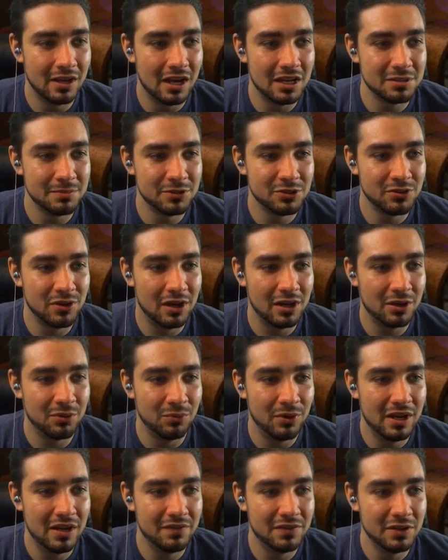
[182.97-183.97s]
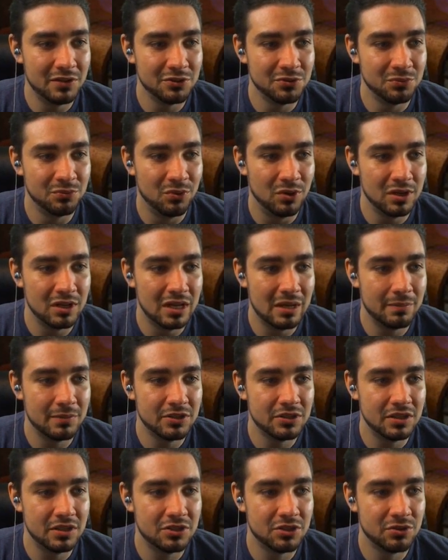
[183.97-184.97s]
Cosmictronic Wave deals 1
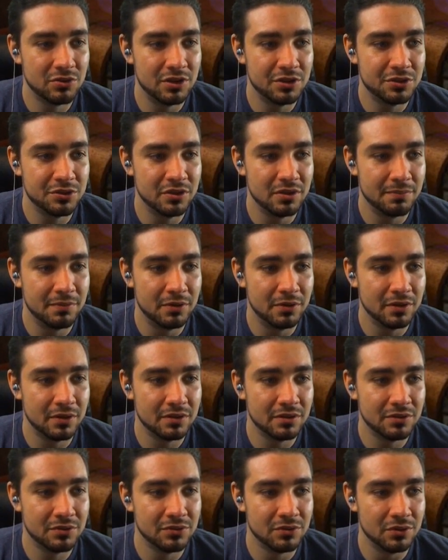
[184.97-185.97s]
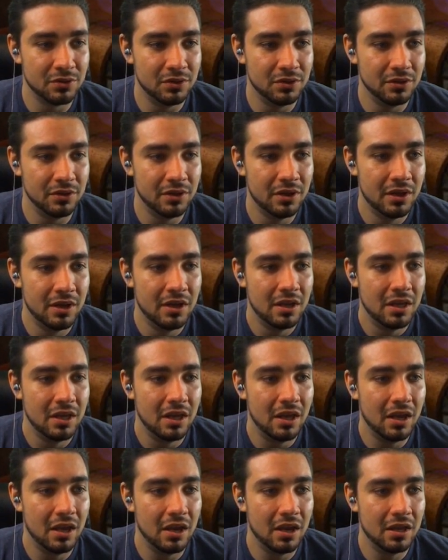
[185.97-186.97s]
damage to each creature your opponent control,
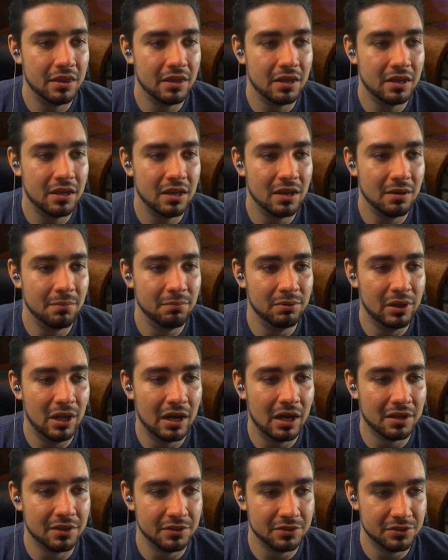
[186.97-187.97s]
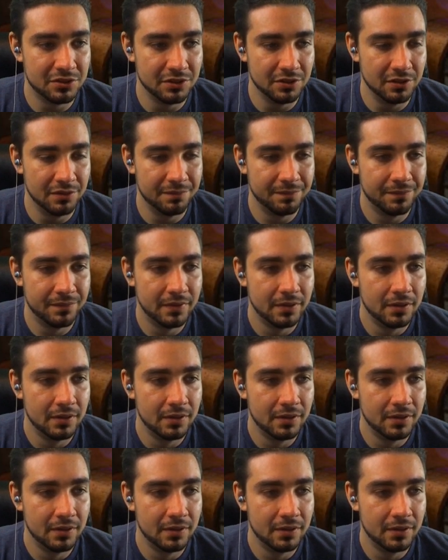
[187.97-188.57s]
and they can't block this turn.